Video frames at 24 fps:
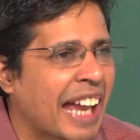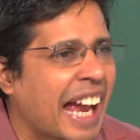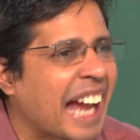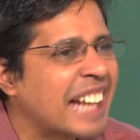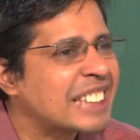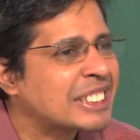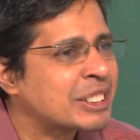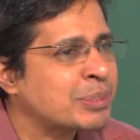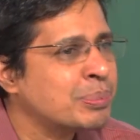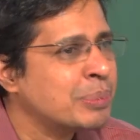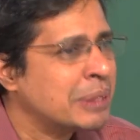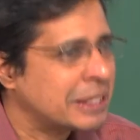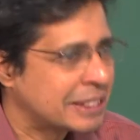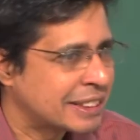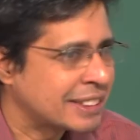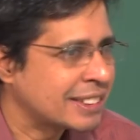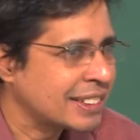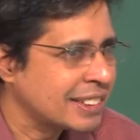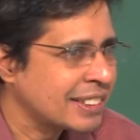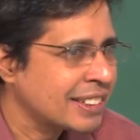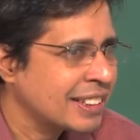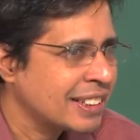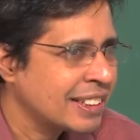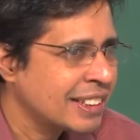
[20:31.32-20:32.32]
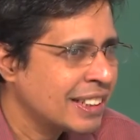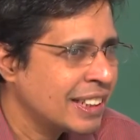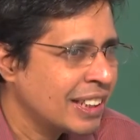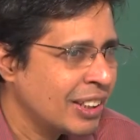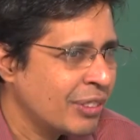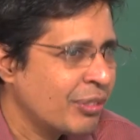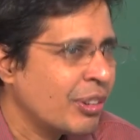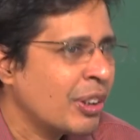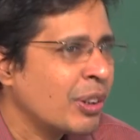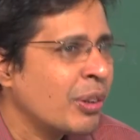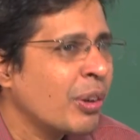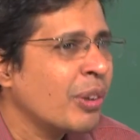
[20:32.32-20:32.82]
cache miss.
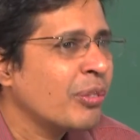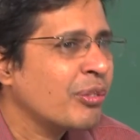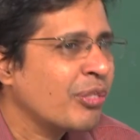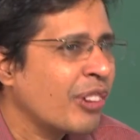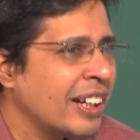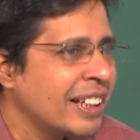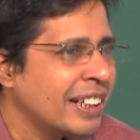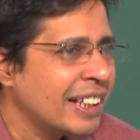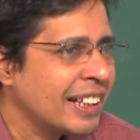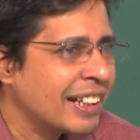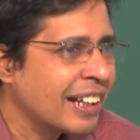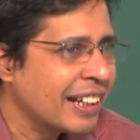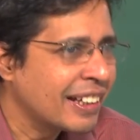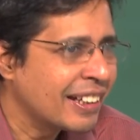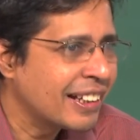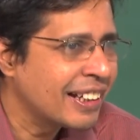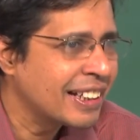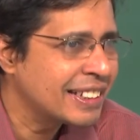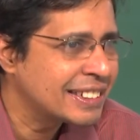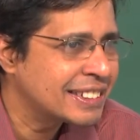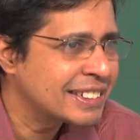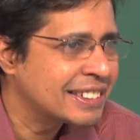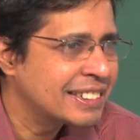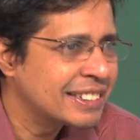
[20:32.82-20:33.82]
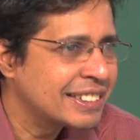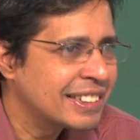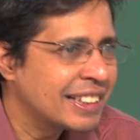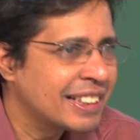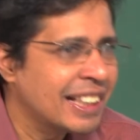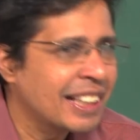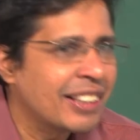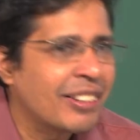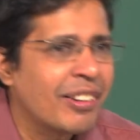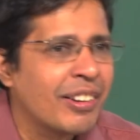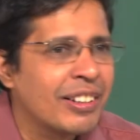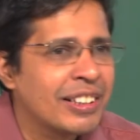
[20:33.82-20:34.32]
If I do not find an address then
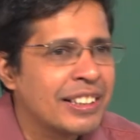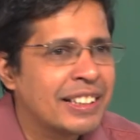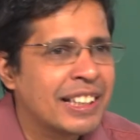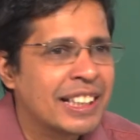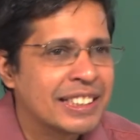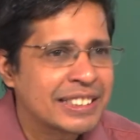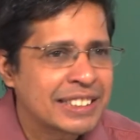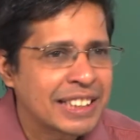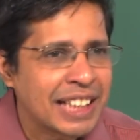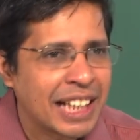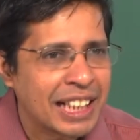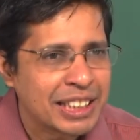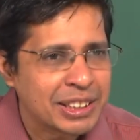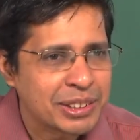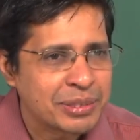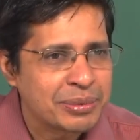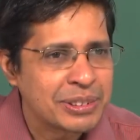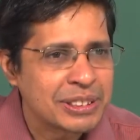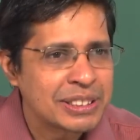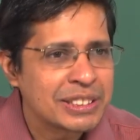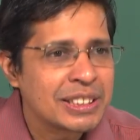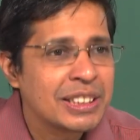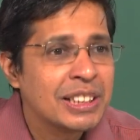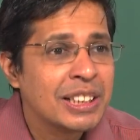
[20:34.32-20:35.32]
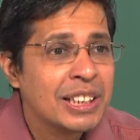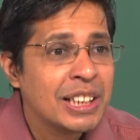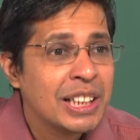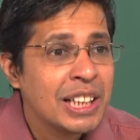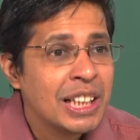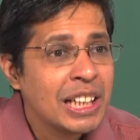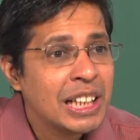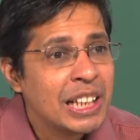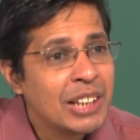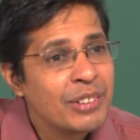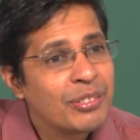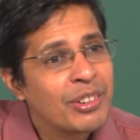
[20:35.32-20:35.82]
I call it as cache miss.
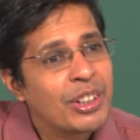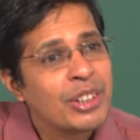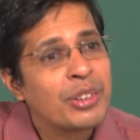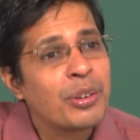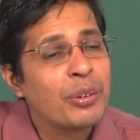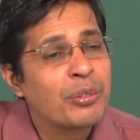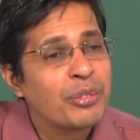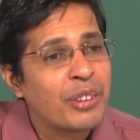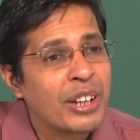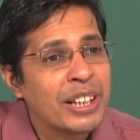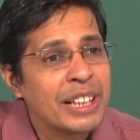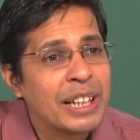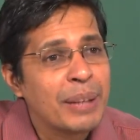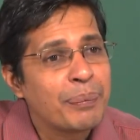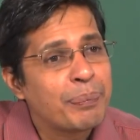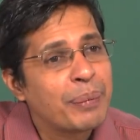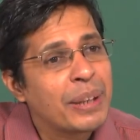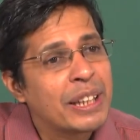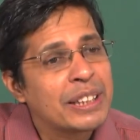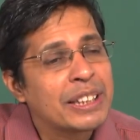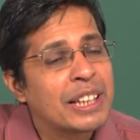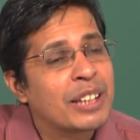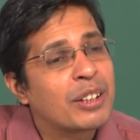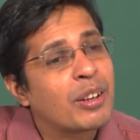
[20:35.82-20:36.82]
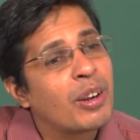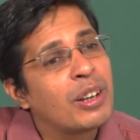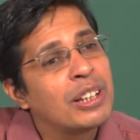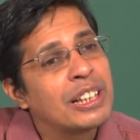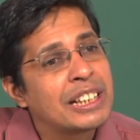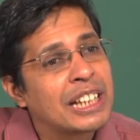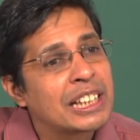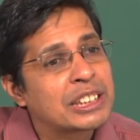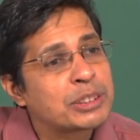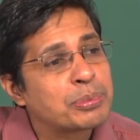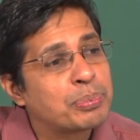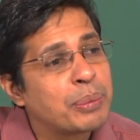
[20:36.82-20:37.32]
If I do not find a page I call
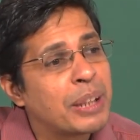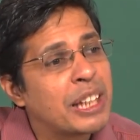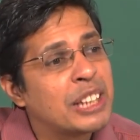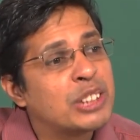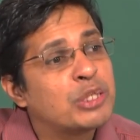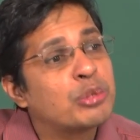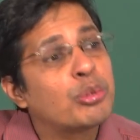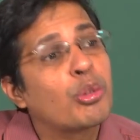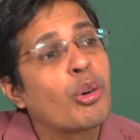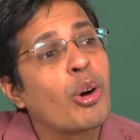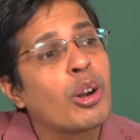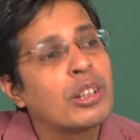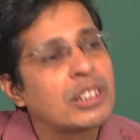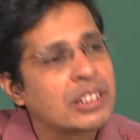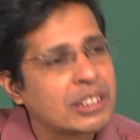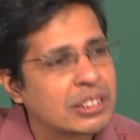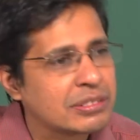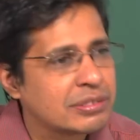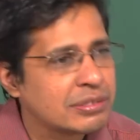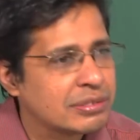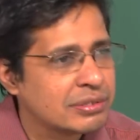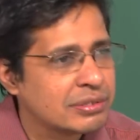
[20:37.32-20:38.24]
it as page fault.